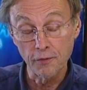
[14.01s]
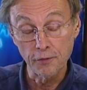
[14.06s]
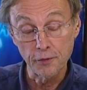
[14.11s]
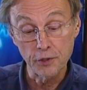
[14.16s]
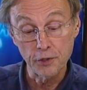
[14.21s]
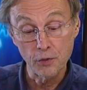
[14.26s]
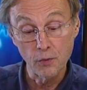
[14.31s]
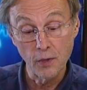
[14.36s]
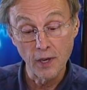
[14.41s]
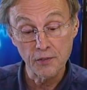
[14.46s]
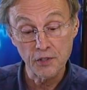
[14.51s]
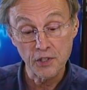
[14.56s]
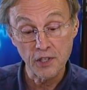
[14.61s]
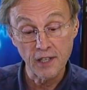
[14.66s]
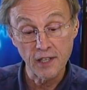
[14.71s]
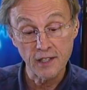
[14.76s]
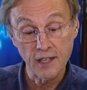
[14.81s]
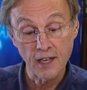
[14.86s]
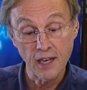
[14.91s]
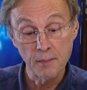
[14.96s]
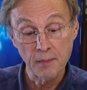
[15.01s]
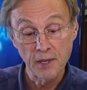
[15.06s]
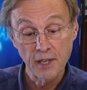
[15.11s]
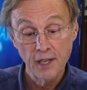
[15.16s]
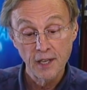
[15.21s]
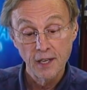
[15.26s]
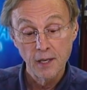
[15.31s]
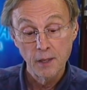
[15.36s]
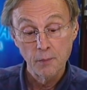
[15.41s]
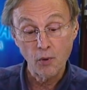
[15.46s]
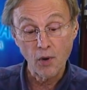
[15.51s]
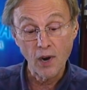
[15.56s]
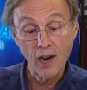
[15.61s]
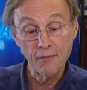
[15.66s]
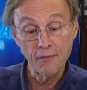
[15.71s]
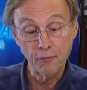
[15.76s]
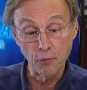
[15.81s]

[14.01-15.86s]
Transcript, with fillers: with 2fs.com, Prof.